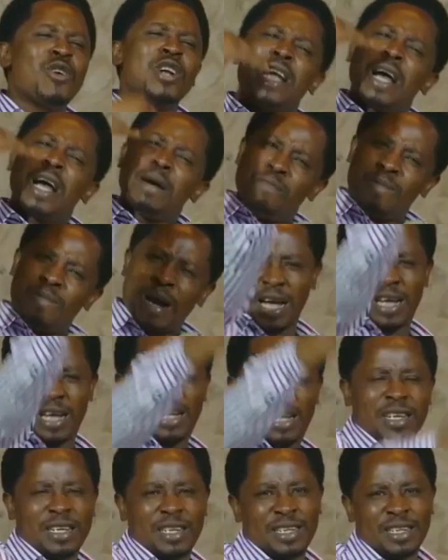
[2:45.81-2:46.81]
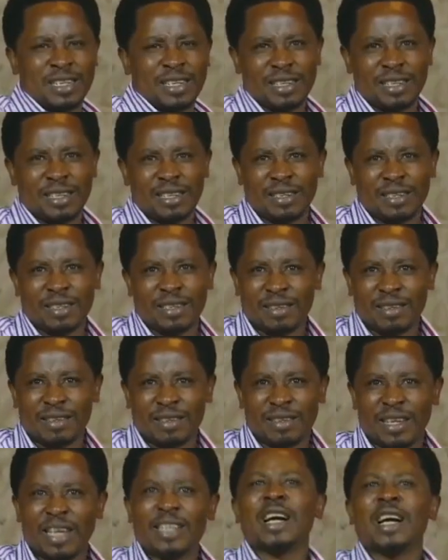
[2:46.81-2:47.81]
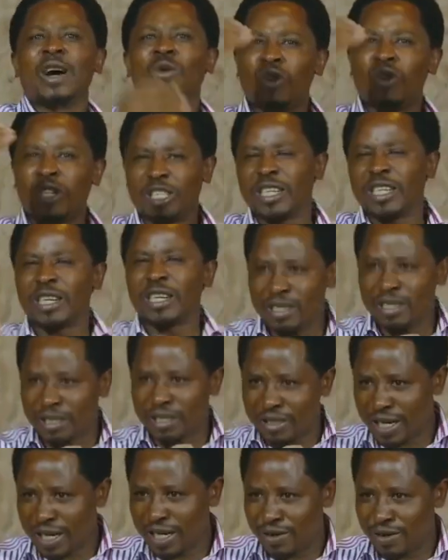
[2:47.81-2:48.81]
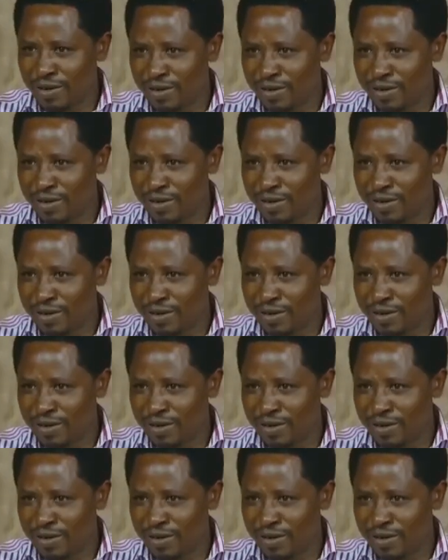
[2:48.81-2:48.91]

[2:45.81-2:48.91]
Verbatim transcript: number that are watching this channel,